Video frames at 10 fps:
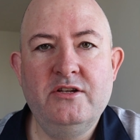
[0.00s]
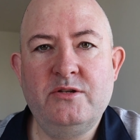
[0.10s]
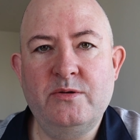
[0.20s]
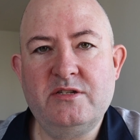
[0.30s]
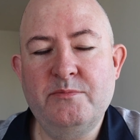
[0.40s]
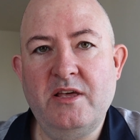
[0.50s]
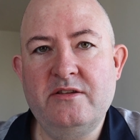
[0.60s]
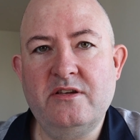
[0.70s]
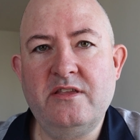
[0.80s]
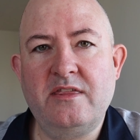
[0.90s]
doing some of
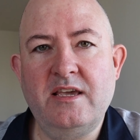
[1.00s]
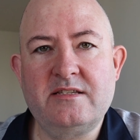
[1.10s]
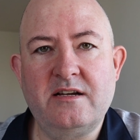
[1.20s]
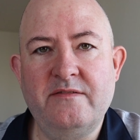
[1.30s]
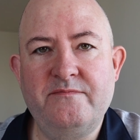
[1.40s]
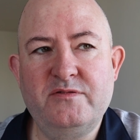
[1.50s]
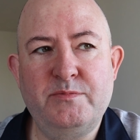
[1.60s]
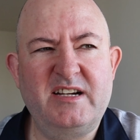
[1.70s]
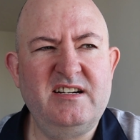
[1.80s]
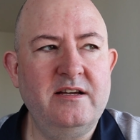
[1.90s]
those other things that I've
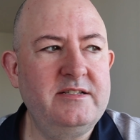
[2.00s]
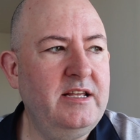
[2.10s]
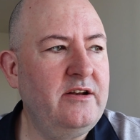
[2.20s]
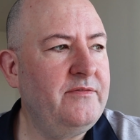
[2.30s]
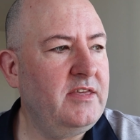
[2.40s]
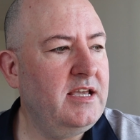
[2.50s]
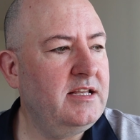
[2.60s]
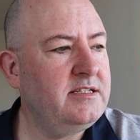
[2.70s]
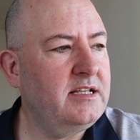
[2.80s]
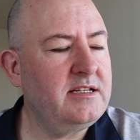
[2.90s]
specialised in over the
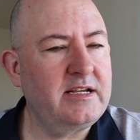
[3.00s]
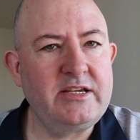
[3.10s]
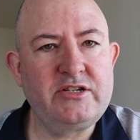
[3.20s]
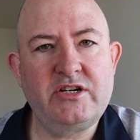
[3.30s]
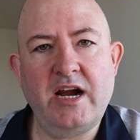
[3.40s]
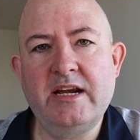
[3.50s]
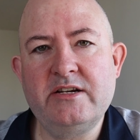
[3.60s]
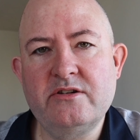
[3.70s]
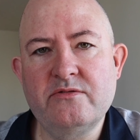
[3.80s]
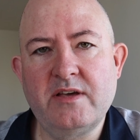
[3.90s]
years, things like
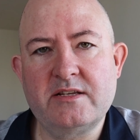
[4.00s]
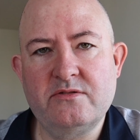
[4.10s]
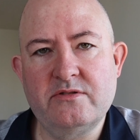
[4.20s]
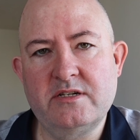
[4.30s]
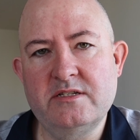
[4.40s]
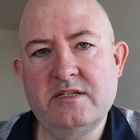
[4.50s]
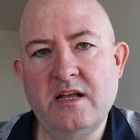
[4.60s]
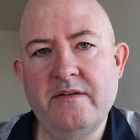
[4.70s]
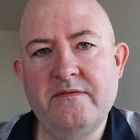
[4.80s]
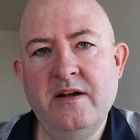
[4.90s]
Exchange and all that sort of good
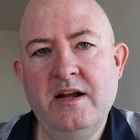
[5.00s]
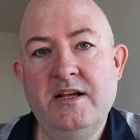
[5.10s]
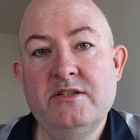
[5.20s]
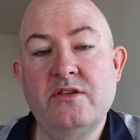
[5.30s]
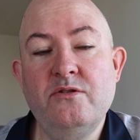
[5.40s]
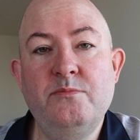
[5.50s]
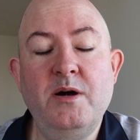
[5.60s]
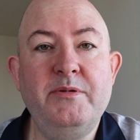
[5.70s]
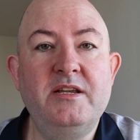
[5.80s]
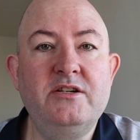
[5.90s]
stuff. So I thought it
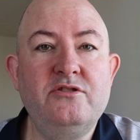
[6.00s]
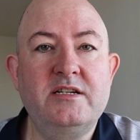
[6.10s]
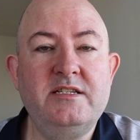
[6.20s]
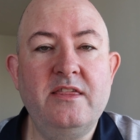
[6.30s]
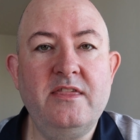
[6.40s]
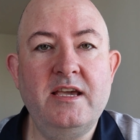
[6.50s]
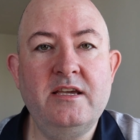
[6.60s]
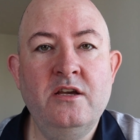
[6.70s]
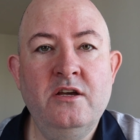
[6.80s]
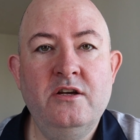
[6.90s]
might be an interesting
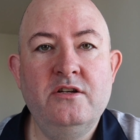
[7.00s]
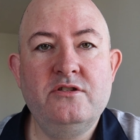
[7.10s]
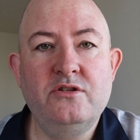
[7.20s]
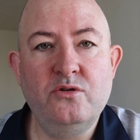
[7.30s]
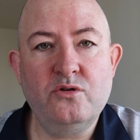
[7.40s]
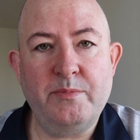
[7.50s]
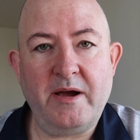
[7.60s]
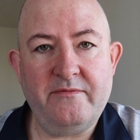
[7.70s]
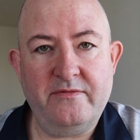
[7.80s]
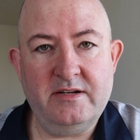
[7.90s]
thing to talk
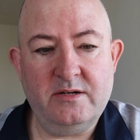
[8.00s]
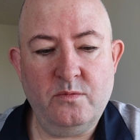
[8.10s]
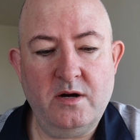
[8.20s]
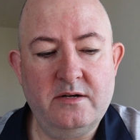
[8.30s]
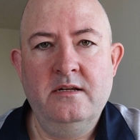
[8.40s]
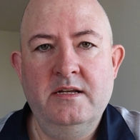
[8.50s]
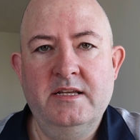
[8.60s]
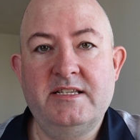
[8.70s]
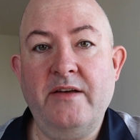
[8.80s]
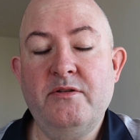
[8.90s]
about for a little while.
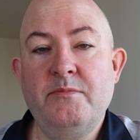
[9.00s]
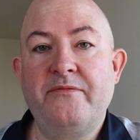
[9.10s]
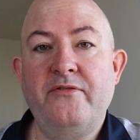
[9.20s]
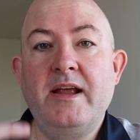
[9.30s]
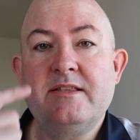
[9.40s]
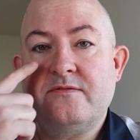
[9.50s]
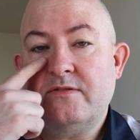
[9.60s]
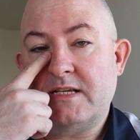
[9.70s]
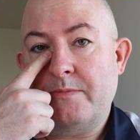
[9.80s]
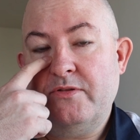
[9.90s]
Several of my friends, for
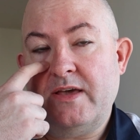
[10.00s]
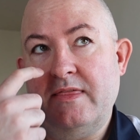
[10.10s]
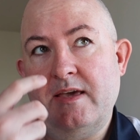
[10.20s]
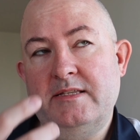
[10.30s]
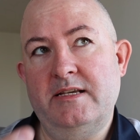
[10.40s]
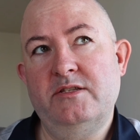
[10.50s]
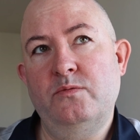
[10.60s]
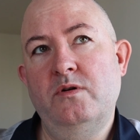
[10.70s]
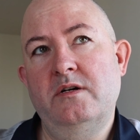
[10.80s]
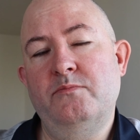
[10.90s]
example, they tend to
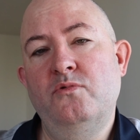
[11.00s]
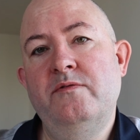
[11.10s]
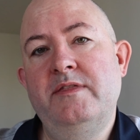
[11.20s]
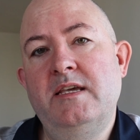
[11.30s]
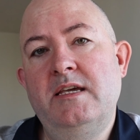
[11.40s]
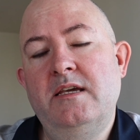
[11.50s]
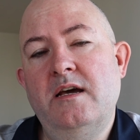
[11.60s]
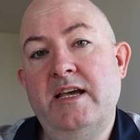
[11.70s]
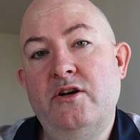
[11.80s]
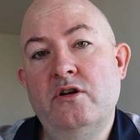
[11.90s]
work more in the
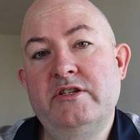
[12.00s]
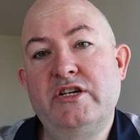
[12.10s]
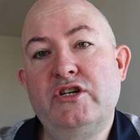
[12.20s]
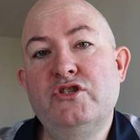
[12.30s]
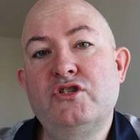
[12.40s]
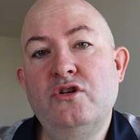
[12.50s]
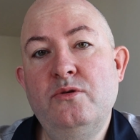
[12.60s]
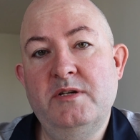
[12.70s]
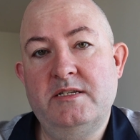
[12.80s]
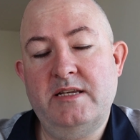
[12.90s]
technology
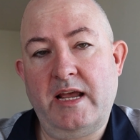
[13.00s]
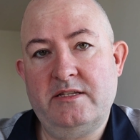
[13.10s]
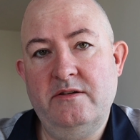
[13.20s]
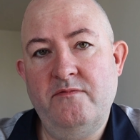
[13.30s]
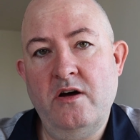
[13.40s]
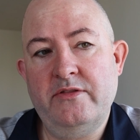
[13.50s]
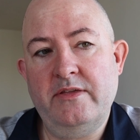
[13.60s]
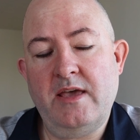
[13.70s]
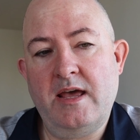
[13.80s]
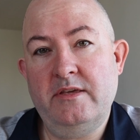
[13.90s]
consumer sector rather
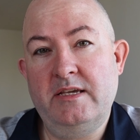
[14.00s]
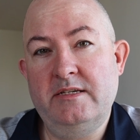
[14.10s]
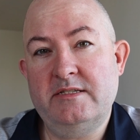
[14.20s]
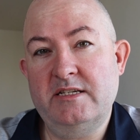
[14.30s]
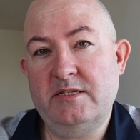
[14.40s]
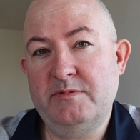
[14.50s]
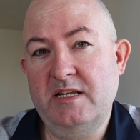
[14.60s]
than the systems